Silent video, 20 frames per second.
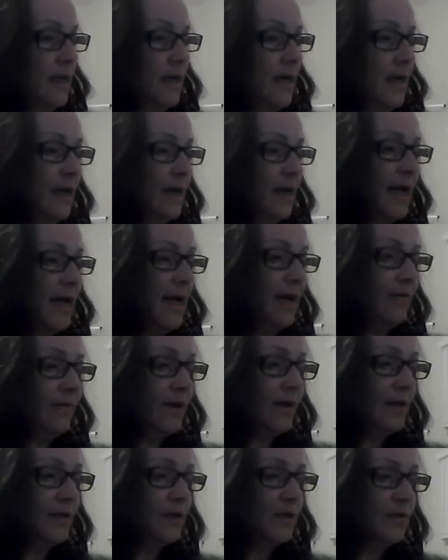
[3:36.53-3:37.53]
And I have
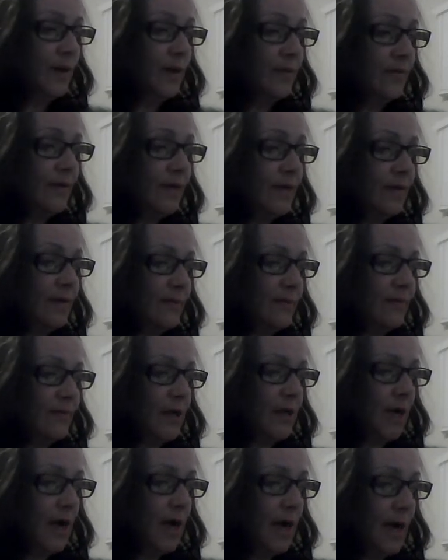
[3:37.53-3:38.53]
a derivative of
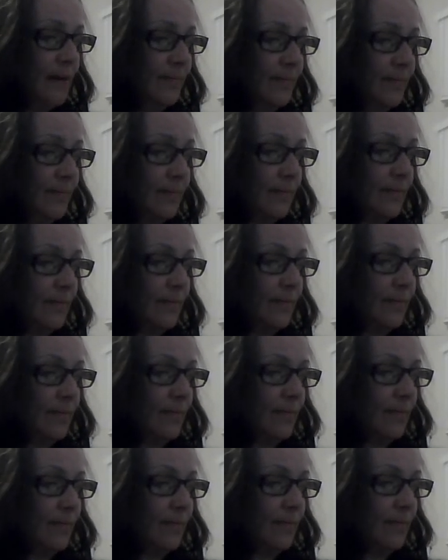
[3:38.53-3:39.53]
time
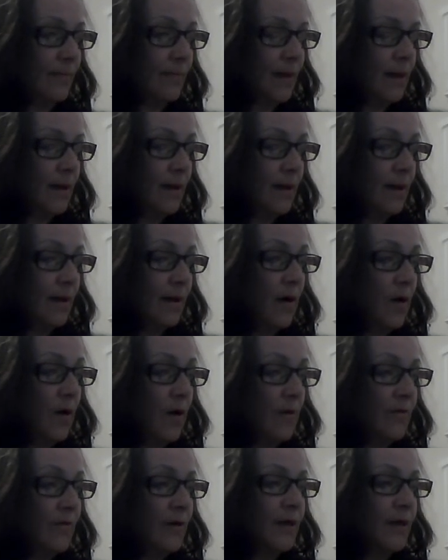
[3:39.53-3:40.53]

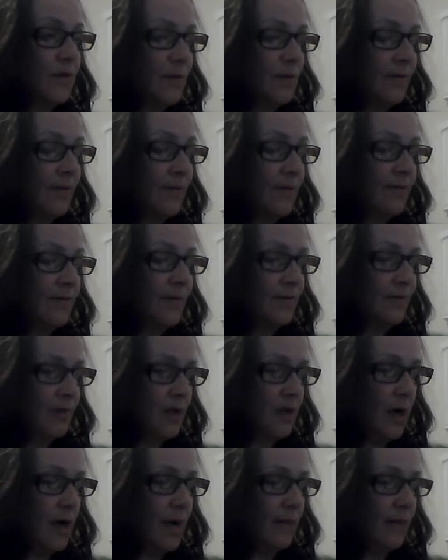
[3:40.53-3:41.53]
over a derivative of
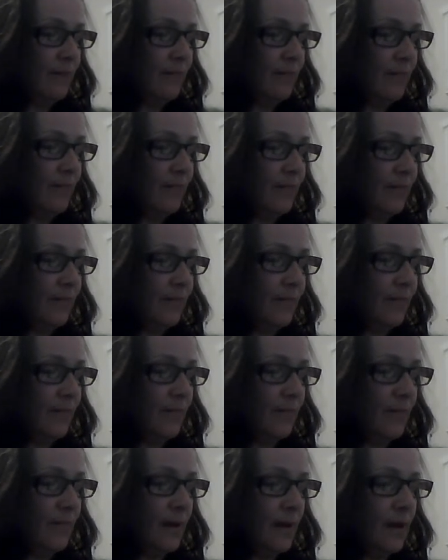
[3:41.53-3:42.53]
time
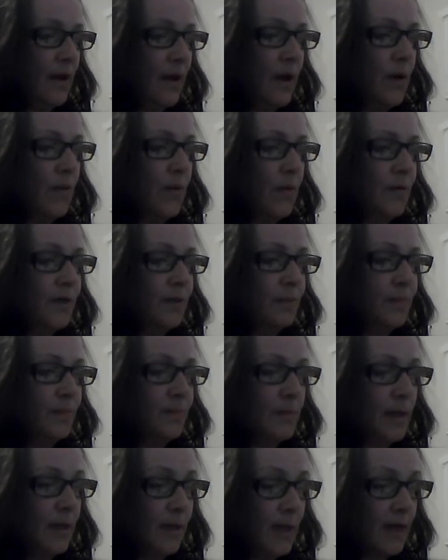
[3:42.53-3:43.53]
where the
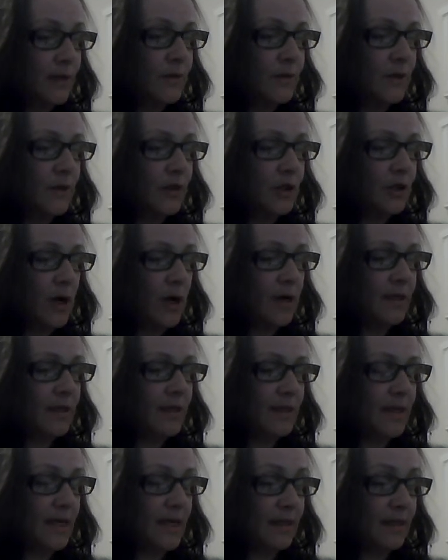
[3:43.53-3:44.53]
electric
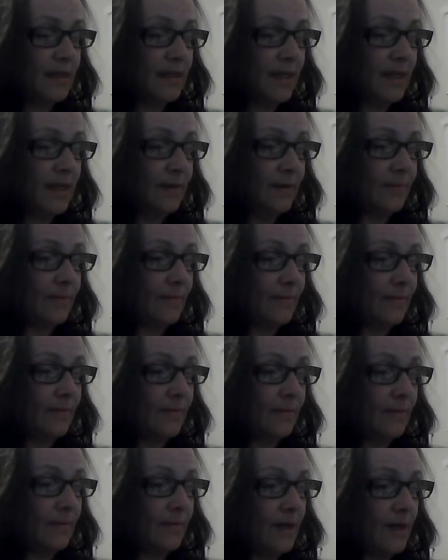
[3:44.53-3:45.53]
charge density
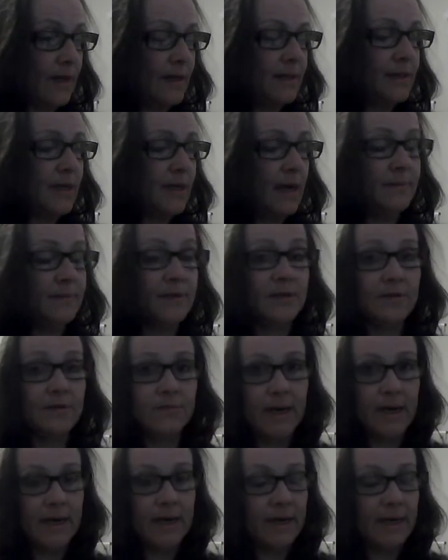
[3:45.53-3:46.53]
times the
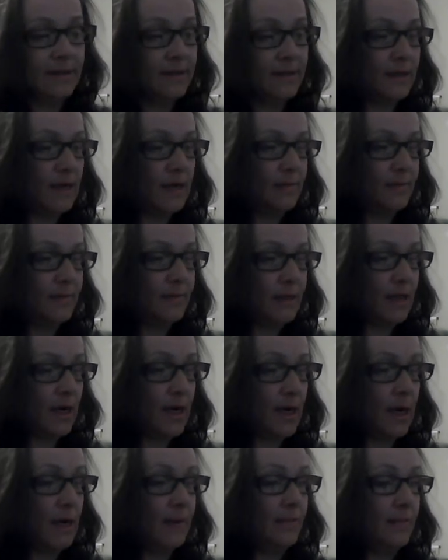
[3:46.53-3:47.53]
radius times
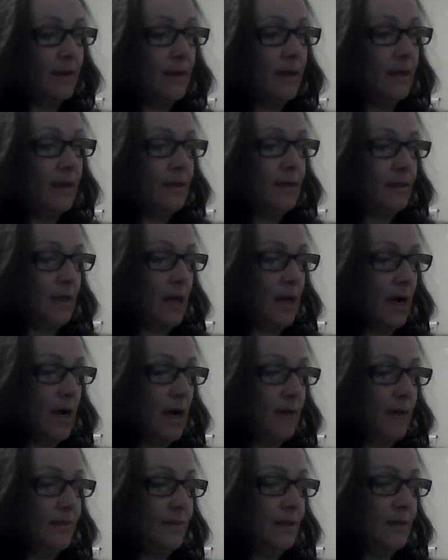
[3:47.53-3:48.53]
time
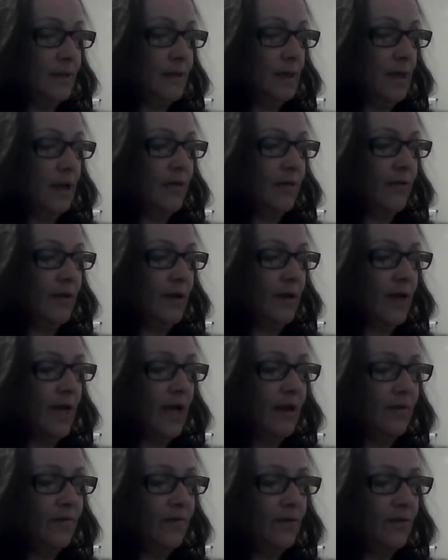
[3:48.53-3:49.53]
times the
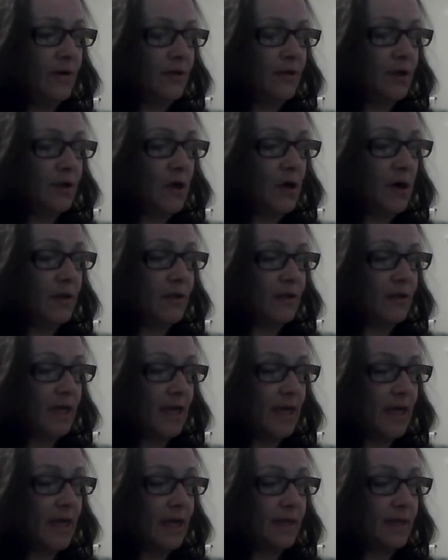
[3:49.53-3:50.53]
inverse
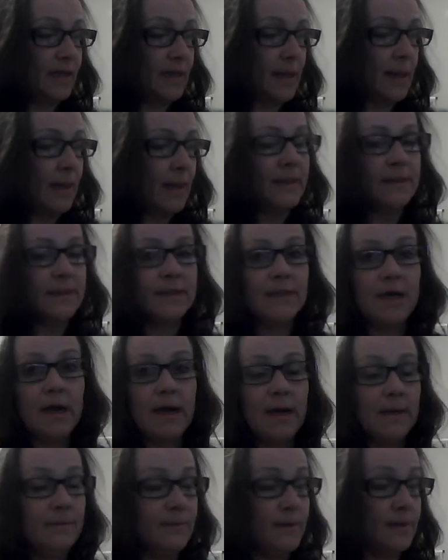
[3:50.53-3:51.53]
conjugate
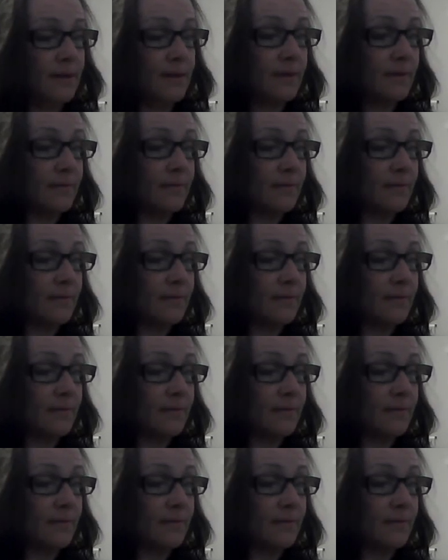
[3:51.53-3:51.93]
times